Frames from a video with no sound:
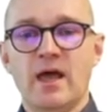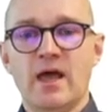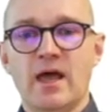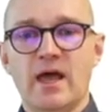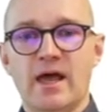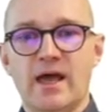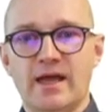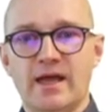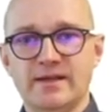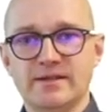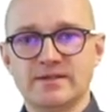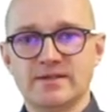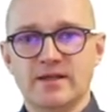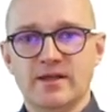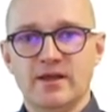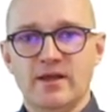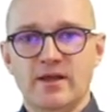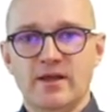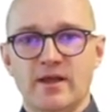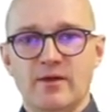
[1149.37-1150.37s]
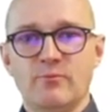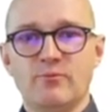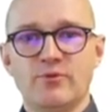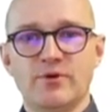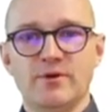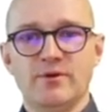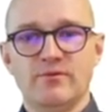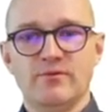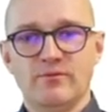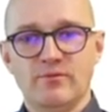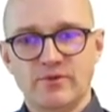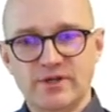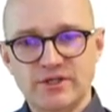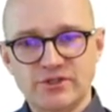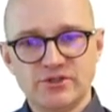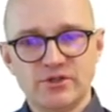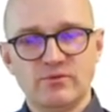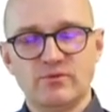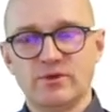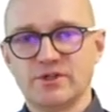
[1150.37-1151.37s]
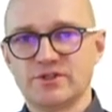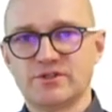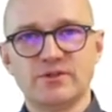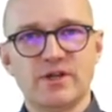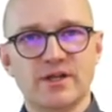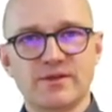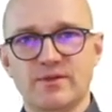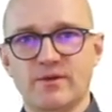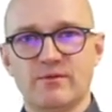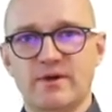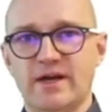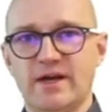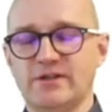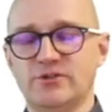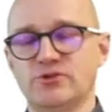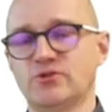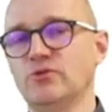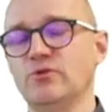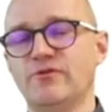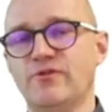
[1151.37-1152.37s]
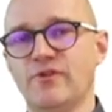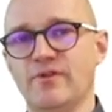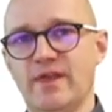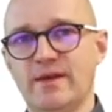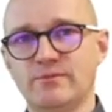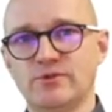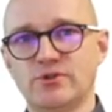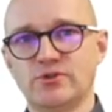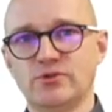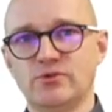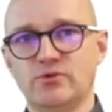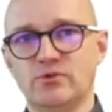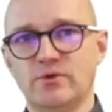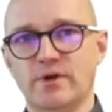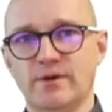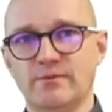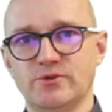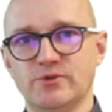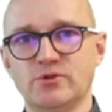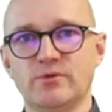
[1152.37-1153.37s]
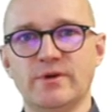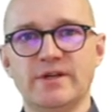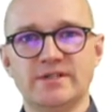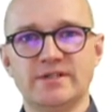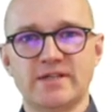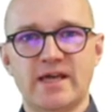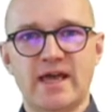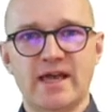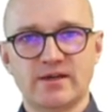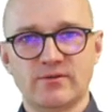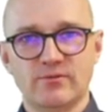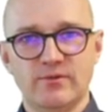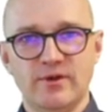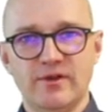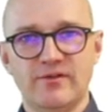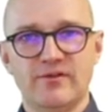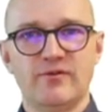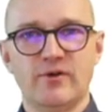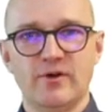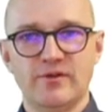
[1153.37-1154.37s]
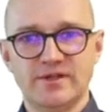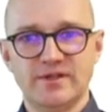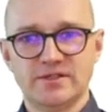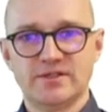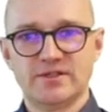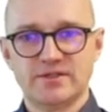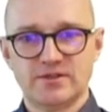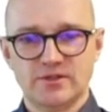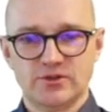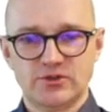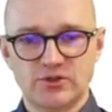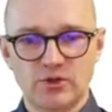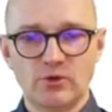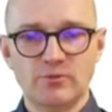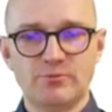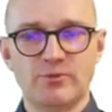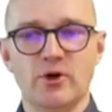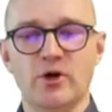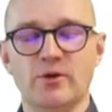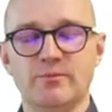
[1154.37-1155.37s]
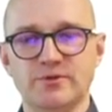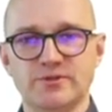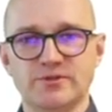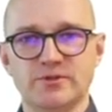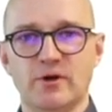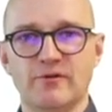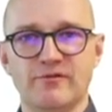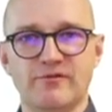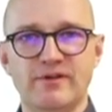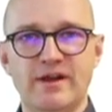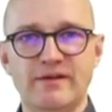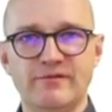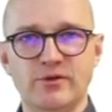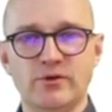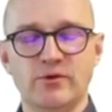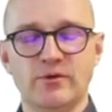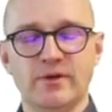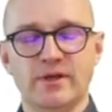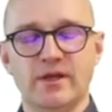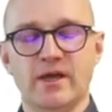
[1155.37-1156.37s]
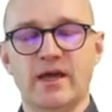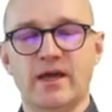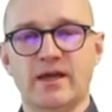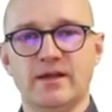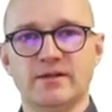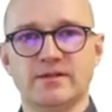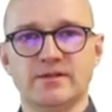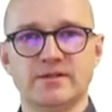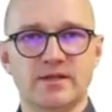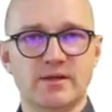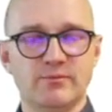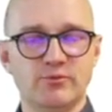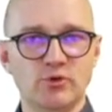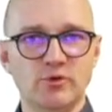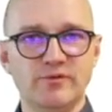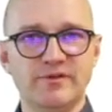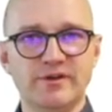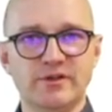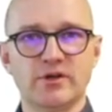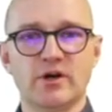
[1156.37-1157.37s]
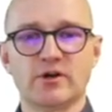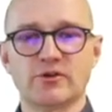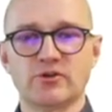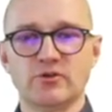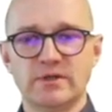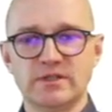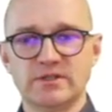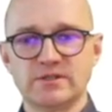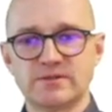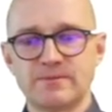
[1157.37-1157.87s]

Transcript: and Windchill was not the right tool for them to interact with for this sole purpose of reviewing and approving documents.